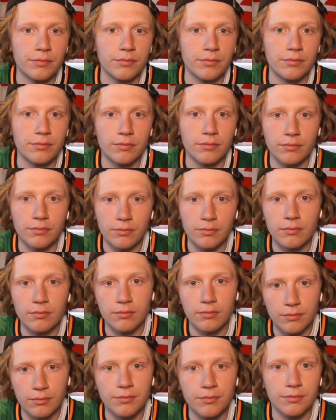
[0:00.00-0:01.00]

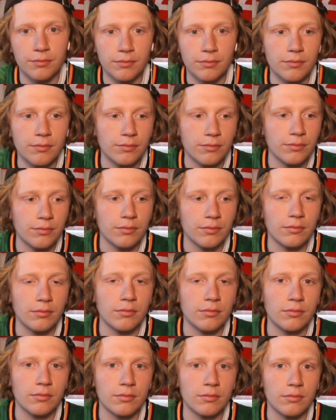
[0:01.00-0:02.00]

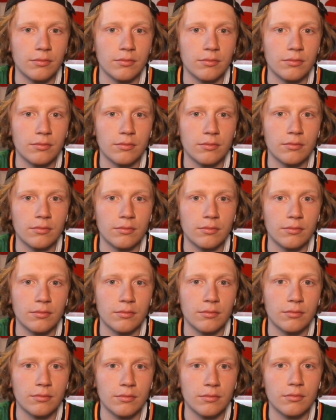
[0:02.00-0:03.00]

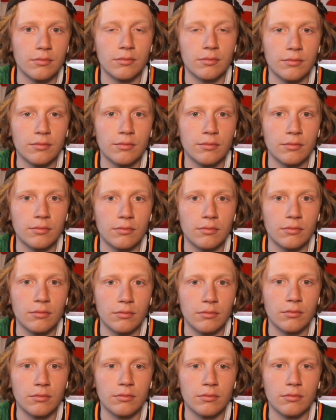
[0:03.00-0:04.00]

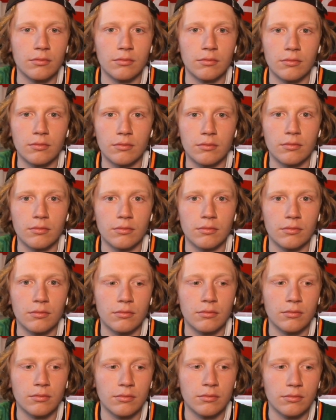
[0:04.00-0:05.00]

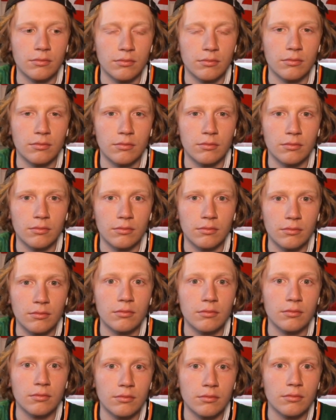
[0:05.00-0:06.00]

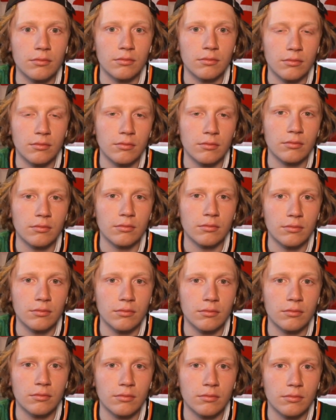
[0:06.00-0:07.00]

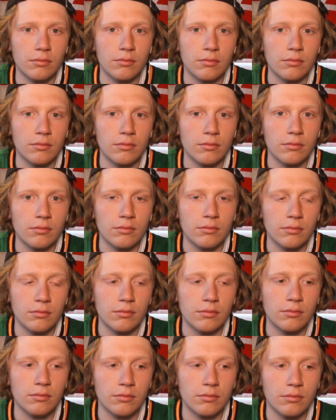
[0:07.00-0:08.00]
(not speaking)